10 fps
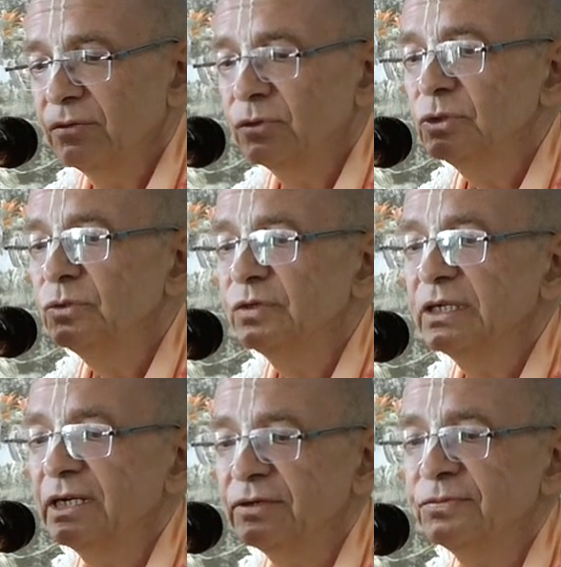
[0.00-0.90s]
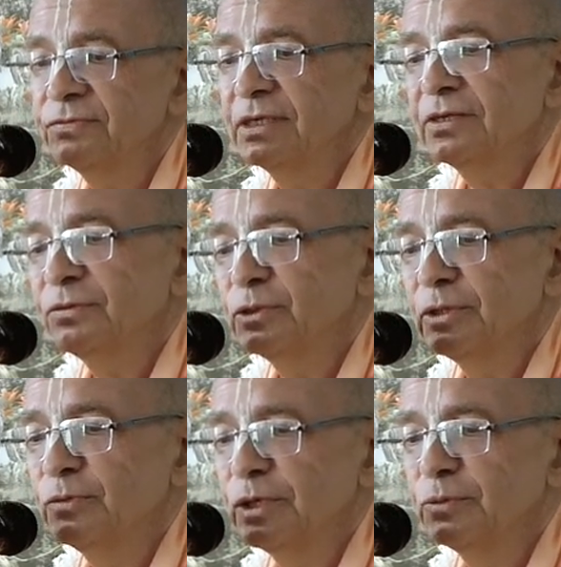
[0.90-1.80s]
What do we have? We have
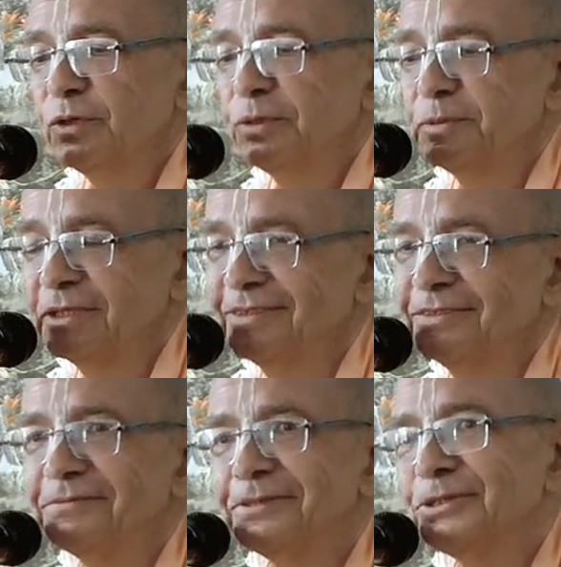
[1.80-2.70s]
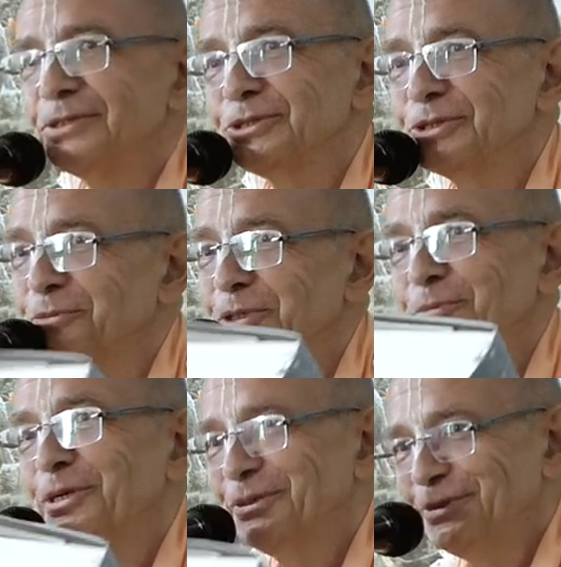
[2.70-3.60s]
only one weapon. This is Srimad
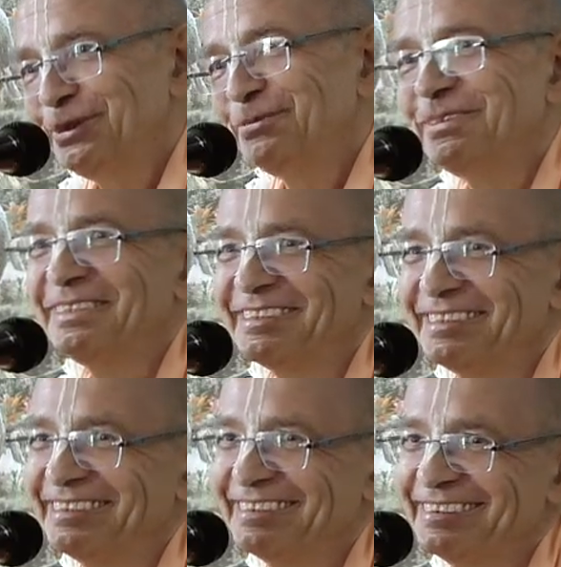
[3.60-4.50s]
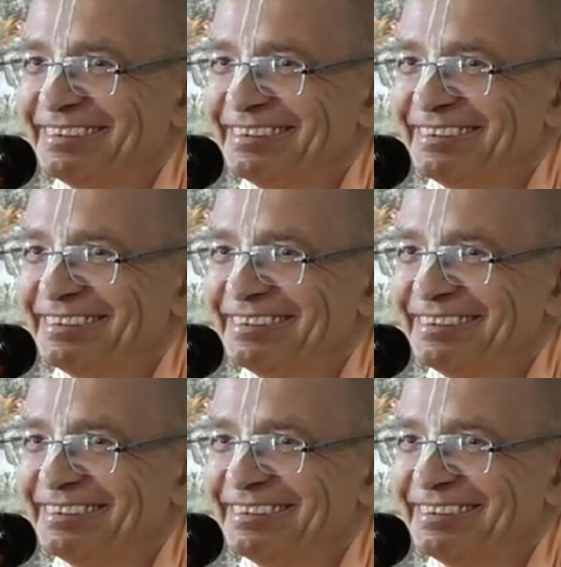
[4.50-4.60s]
Bhagavatam.